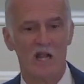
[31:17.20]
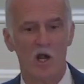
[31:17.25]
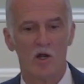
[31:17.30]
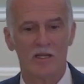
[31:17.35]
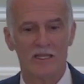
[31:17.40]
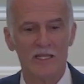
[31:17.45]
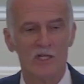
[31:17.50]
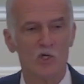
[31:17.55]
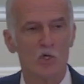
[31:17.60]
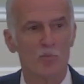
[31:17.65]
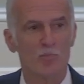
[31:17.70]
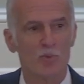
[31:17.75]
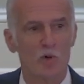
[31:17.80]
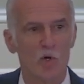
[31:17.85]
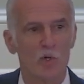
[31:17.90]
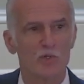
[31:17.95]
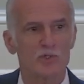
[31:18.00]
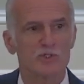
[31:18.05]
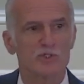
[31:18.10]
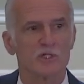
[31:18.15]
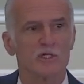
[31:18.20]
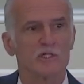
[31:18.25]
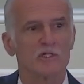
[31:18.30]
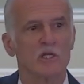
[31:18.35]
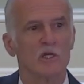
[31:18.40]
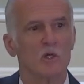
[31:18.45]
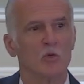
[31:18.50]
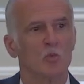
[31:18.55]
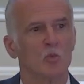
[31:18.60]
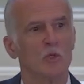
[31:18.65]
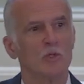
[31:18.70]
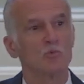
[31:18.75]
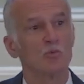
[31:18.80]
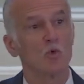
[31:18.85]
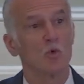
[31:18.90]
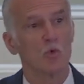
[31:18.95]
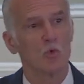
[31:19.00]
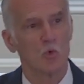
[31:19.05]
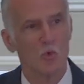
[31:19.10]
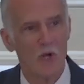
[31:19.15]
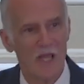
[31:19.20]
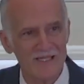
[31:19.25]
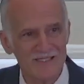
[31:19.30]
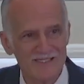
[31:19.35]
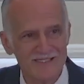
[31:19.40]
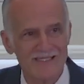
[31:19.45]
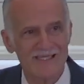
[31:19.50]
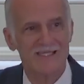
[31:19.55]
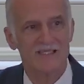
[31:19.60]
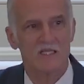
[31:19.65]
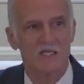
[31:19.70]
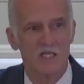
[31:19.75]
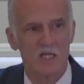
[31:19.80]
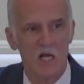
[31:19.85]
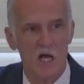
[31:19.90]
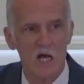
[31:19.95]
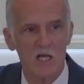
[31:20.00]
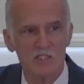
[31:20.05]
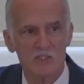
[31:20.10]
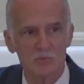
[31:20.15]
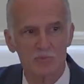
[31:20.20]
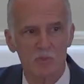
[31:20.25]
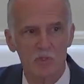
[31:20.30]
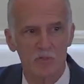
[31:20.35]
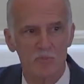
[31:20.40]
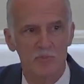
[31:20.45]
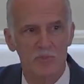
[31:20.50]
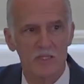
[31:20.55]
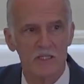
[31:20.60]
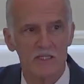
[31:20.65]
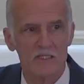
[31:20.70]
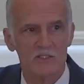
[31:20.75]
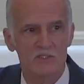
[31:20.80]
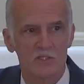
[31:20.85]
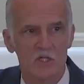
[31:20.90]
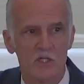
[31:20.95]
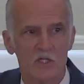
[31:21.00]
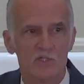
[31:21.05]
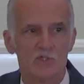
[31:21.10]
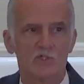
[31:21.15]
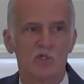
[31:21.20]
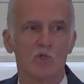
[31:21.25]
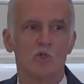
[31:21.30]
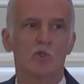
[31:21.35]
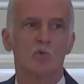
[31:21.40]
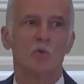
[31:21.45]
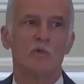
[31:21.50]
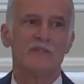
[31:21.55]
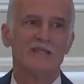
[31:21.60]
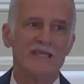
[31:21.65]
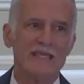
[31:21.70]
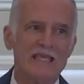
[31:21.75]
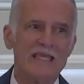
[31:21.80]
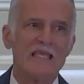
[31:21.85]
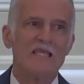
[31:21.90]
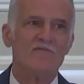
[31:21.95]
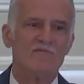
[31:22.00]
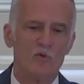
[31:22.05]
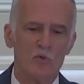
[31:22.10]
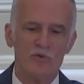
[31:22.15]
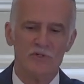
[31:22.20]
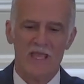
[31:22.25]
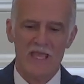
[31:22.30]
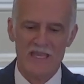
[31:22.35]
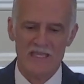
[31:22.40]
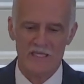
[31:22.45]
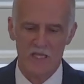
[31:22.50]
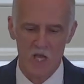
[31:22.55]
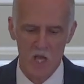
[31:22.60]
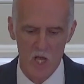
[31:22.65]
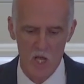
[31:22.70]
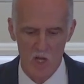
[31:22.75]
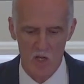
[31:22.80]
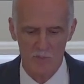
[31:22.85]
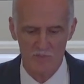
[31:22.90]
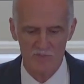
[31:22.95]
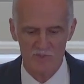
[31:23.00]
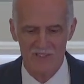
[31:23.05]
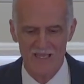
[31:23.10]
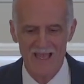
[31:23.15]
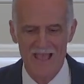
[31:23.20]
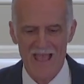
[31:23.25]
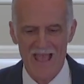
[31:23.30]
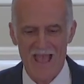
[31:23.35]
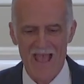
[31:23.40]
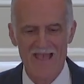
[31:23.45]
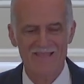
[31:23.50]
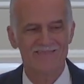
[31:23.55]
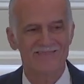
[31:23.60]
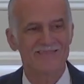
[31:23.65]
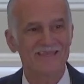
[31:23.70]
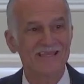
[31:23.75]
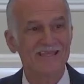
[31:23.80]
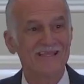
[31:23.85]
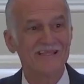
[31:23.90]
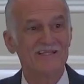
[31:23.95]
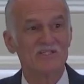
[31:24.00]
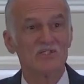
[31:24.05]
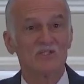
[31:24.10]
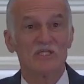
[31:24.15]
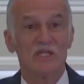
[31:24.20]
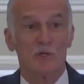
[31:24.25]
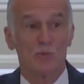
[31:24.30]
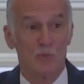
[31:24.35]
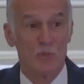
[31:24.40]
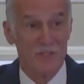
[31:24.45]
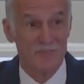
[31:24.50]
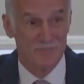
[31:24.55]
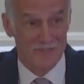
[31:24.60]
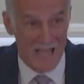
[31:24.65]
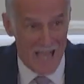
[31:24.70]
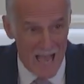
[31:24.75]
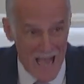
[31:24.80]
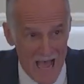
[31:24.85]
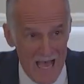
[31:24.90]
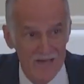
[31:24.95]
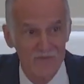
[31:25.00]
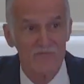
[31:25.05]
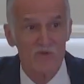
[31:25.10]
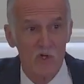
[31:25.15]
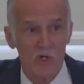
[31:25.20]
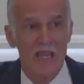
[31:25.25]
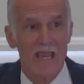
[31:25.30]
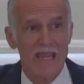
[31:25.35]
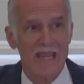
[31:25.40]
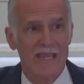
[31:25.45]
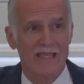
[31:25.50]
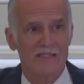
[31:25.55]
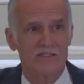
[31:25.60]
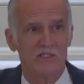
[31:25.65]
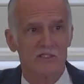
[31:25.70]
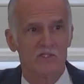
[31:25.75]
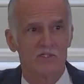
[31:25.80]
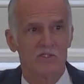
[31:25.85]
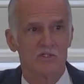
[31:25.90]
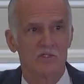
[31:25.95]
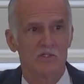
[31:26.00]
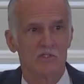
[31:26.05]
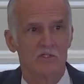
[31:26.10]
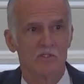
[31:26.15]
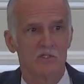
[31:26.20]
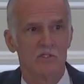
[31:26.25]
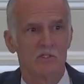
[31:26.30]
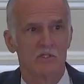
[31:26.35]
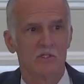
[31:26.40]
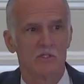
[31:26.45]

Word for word: in our inner person when we're resting in the gospel of peace, so that when the evil day comes and things get ripped out of your hands,